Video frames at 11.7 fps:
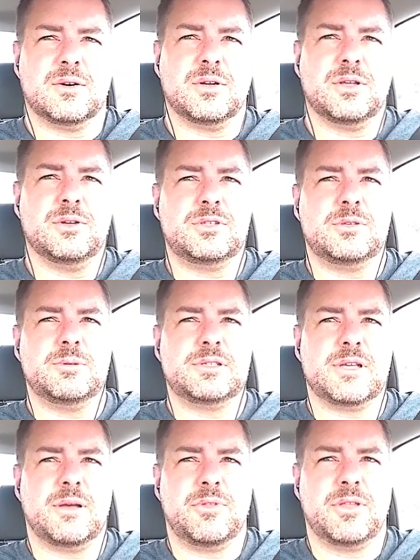It used to be
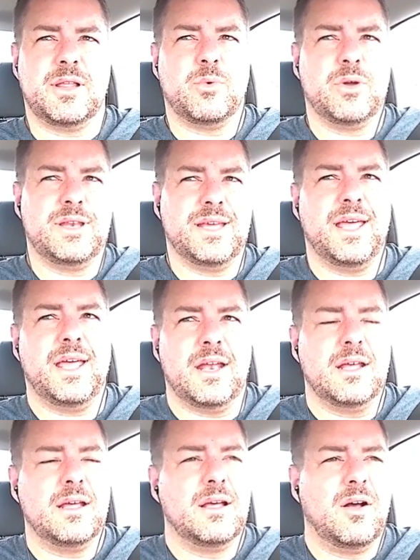something that we
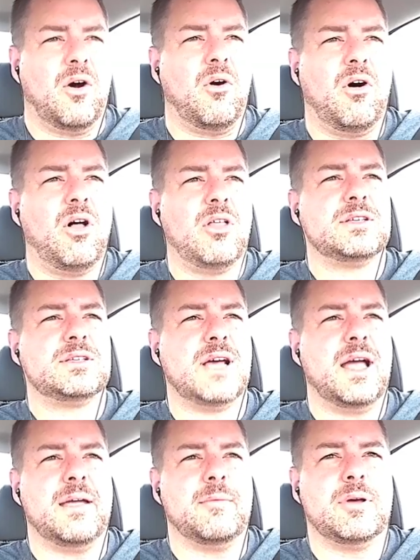did all the
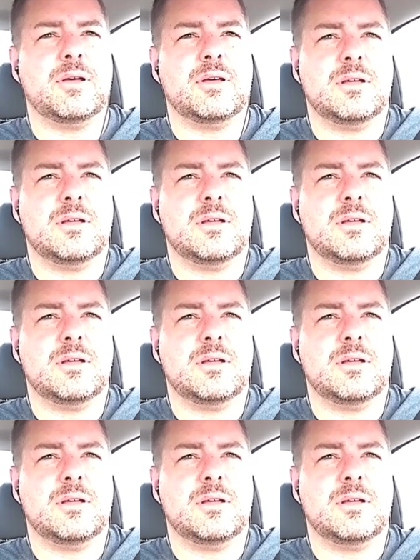time.